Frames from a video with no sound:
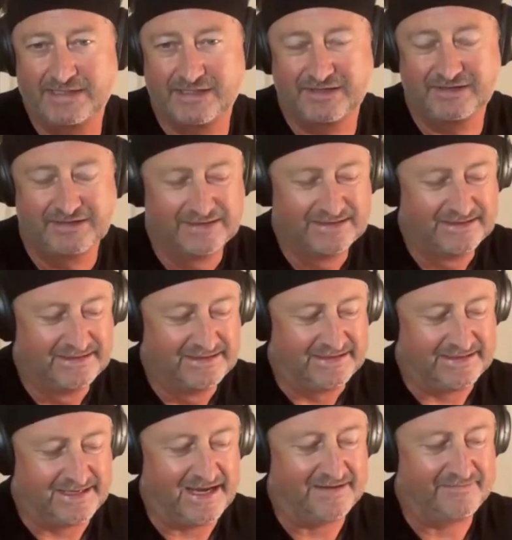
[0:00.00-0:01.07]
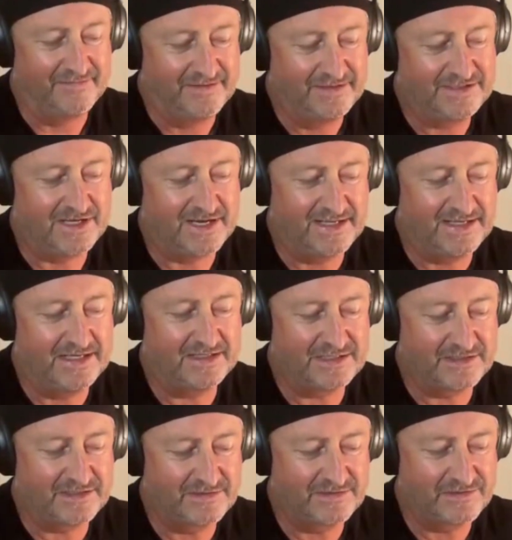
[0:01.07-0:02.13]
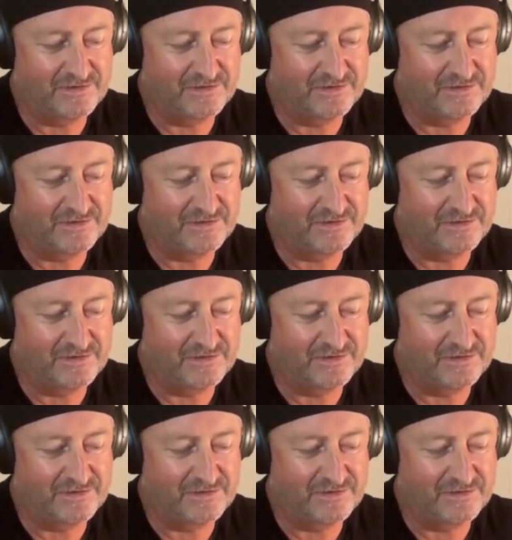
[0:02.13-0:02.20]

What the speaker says: So, yeah, setting its